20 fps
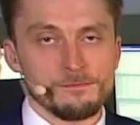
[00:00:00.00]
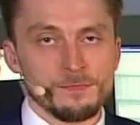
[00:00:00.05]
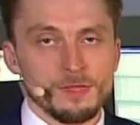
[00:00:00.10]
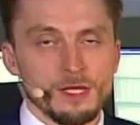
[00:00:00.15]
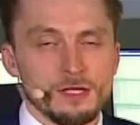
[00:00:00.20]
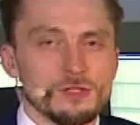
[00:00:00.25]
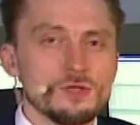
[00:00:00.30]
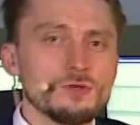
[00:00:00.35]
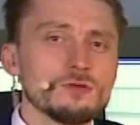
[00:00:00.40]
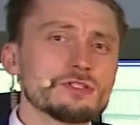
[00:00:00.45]

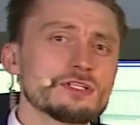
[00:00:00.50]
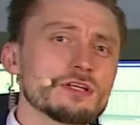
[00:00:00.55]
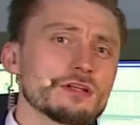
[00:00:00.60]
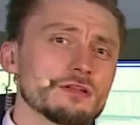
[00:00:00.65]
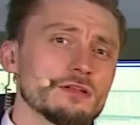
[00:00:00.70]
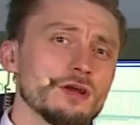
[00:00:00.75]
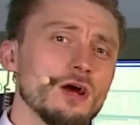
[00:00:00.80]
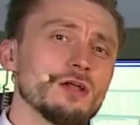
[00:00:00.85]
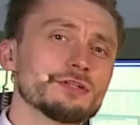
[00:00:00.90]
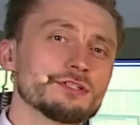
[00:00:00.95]
New
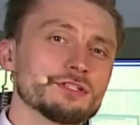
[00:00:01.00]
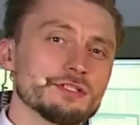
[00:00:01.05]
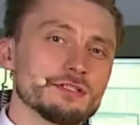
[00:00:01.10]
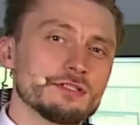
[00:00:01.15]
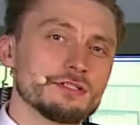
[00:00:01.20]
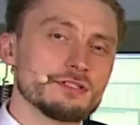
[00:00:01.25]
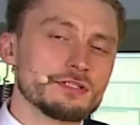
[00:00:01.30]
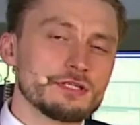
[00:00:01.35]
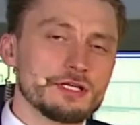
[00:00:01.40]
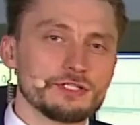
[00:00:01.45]
technologies
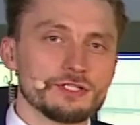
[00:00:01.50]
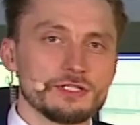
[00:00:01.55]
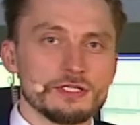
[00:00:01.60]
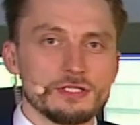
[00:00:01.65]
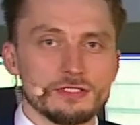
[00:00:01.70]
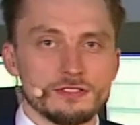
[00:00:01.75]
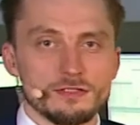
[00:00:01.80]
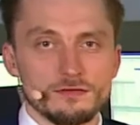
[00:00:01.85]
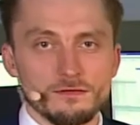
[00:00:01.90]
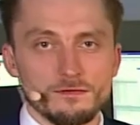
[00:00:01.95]
such
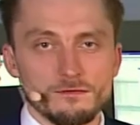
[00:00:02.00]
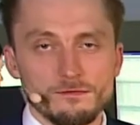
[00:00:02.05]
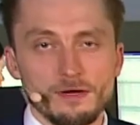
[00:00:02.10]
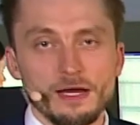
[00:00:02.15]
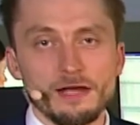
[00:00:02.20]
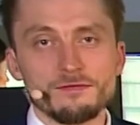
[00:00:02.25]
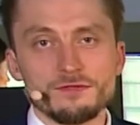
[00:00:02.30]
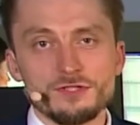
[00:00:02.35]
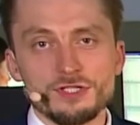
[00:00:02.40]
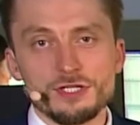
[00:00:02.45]
as
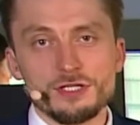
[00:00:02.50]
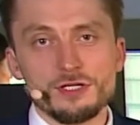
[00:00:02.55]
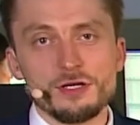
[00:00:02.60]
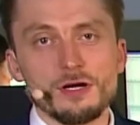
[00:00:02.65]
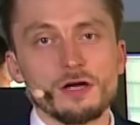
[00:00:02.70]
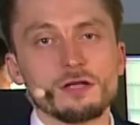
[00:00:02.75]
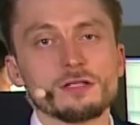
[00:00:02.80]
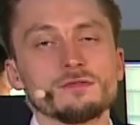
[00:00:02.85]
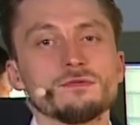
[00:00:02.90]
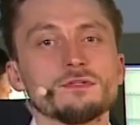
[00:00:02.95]
5G,
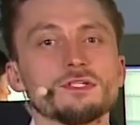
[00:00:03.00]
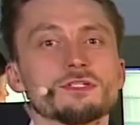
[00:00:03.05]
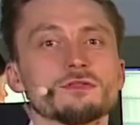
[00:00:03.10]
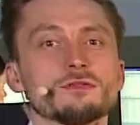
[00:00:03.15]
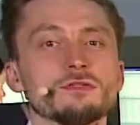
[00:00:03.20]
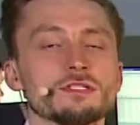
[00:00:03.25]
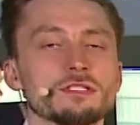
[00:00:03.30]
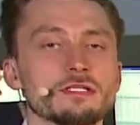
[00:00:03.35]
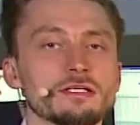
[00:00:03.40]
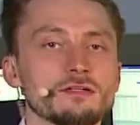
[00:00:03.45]
artificial
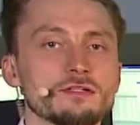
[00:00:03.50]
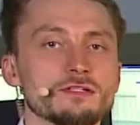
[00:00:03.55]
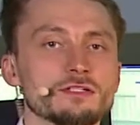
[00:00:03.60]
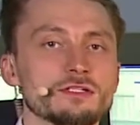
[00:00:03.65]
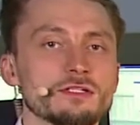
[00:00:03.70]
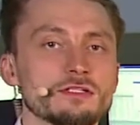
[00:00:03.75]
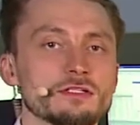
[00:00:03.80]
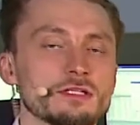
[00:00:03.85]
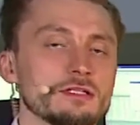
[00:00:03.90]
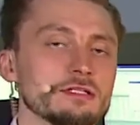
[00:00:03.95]

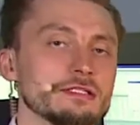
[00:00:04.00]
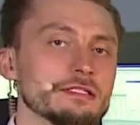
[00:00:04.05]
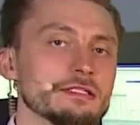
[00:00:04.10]
intelligence, and